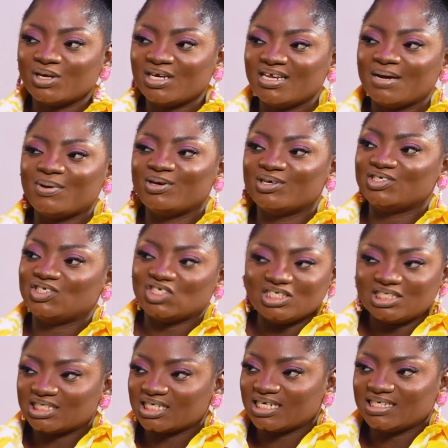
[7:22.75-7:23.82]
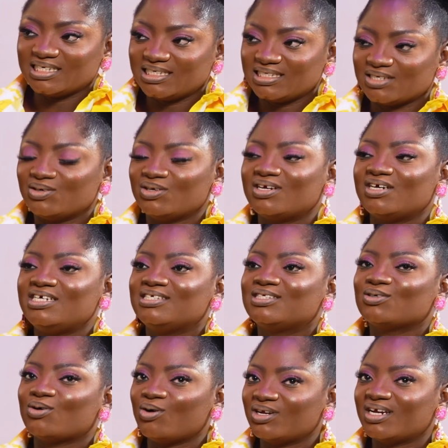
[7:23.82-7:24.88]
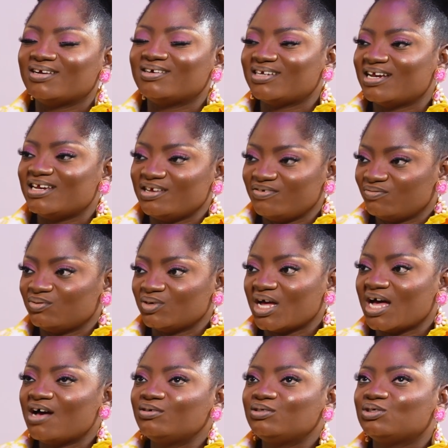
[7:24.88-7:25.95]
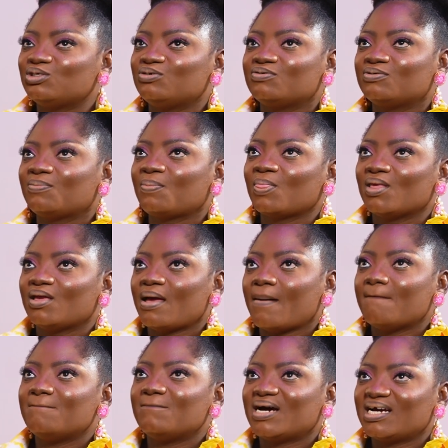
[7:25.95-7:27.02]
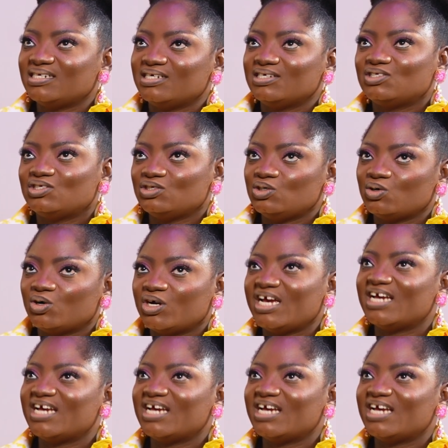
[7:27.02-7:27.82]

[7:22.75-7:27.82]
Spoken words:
talking about your ginger, it's on another level. How do you manage your